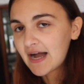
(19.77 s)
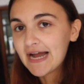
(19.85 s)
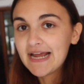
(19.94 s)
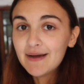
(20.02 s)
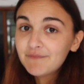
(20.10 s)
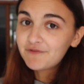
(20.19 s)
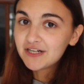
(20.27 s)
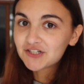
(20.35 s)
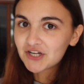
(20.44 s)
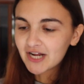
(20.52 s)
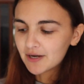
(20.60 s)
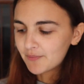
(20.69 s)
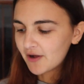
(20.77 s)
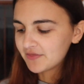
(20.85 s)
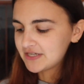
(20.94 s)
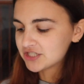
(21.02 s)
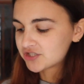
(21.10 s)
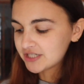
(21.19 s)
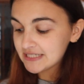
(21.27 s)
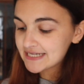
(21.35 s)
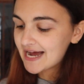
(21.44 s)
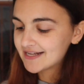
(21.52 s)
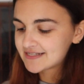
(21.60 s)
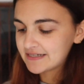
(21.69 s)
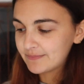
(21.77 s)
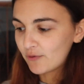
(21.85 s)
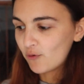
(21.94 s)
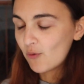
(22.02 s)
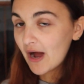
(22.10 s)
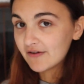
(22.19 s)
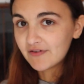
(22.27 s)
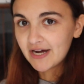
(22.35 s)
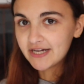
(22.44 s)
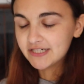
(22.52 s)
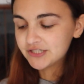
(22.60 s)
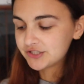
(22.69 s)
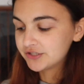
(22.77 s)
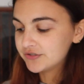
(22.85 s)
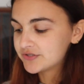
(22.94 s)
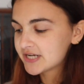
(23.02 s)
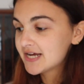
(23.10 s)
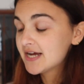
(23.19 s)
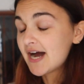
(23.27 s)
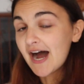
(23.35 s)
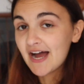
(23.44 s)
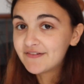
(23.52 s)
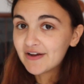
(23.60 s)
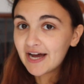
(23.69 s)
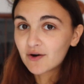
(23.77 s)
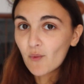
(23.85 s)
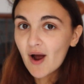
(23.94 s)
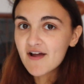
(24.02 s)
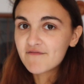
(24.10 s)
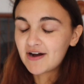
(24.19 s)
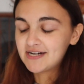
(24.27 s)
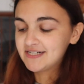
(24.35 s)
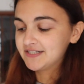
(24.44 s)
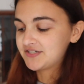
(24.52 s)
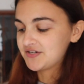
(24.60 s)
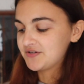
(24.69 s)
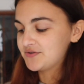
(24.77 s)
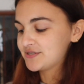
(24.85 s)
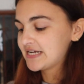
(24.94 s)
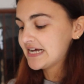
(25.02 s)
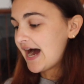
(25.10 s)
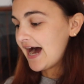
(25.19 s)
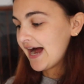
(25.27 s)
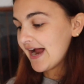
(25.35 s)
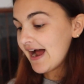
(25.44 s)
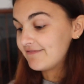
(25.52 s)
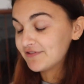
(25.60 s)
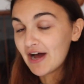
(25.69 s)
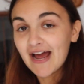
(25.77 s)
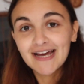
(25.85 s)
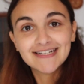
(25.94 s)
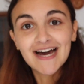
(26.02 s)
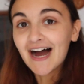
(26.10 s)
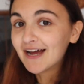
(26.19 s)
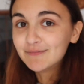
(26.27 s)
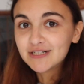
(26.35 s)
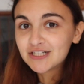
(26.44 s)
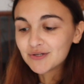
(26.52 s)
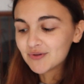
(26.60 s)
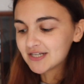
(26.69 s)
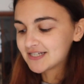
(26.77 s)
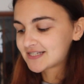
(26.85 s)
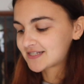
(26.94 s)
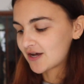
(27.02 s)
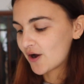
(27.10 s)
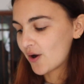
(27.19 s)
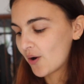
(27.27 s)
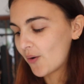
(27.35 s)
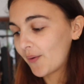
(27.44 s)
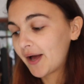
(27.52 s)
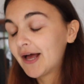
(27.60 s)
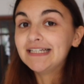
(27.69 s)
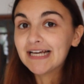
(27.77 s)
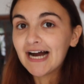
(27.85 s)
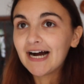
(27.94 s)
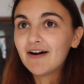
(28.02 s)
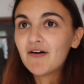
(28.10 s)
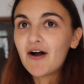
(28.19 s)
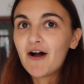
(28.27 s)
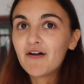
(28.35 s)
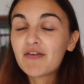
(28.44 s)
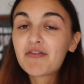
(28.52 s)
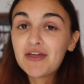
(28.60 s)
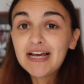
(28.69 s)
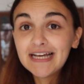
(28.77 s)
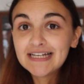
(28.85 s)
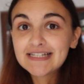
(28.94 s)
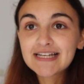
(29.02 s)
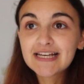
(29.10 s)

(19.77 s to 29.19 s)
I am finishing up on these. She's had some Wi-Fi issues. I've had Wi-Fi issues. I have not had time to do this, so yeah. Uh, the thing is,